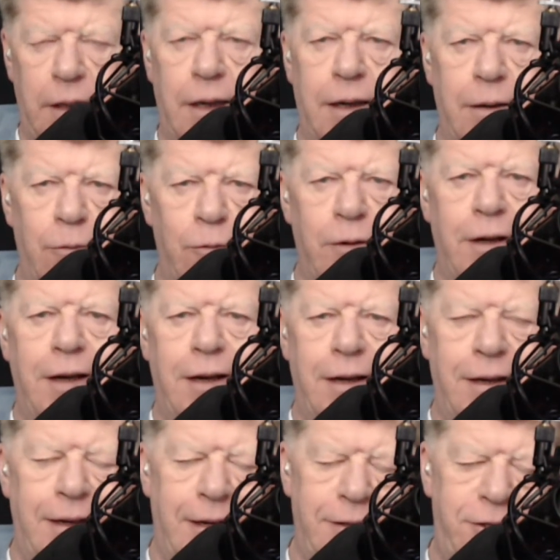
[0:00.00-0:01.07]
I'm
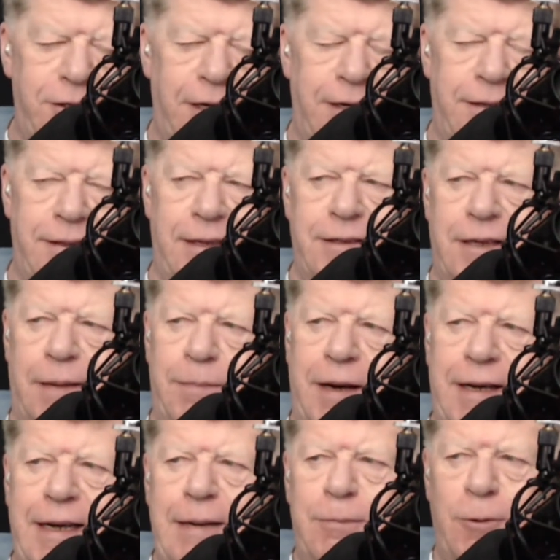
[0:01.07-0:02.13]
uh, setting things up. I
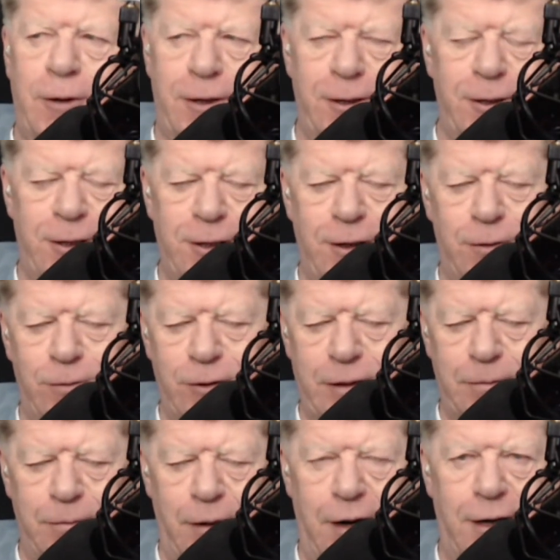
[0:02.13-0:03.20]
keep on looking over the
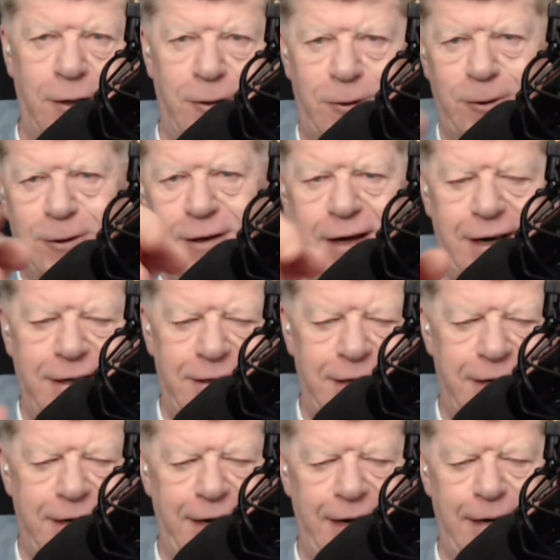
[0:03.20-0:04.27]
monitor, not the
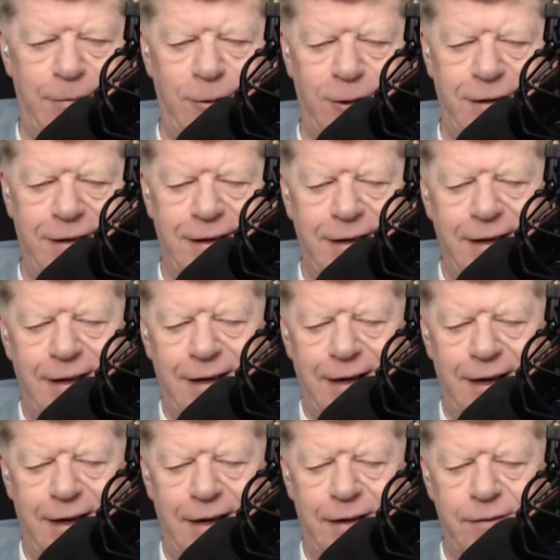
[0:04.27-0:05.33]
camera.
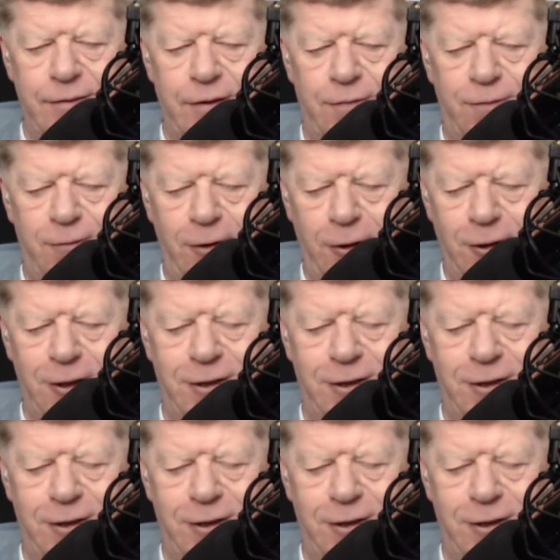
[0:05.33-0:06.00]
Uh, the fir-